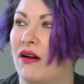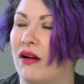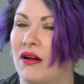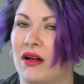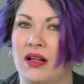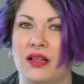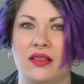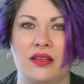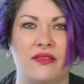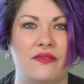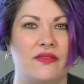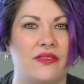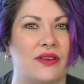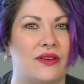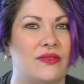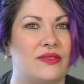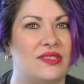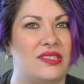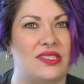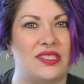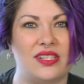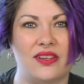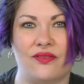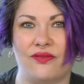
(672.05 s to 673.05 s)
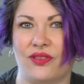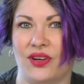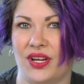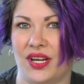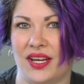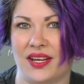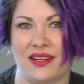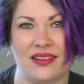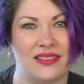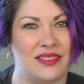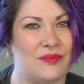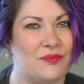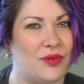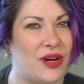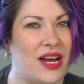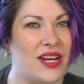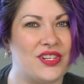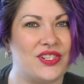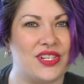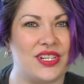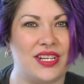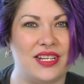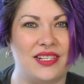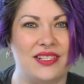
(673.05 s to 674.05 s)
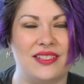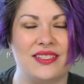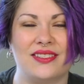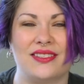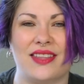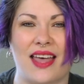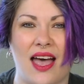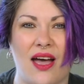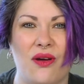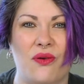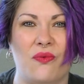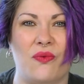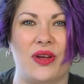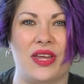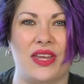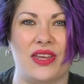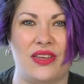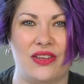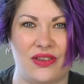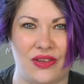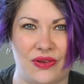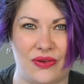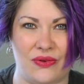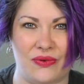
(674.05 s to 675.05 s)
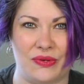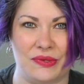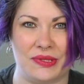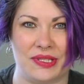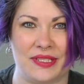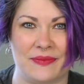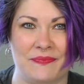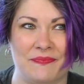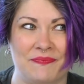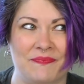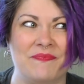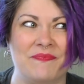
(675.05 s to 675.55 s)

all of those different expressions that we use.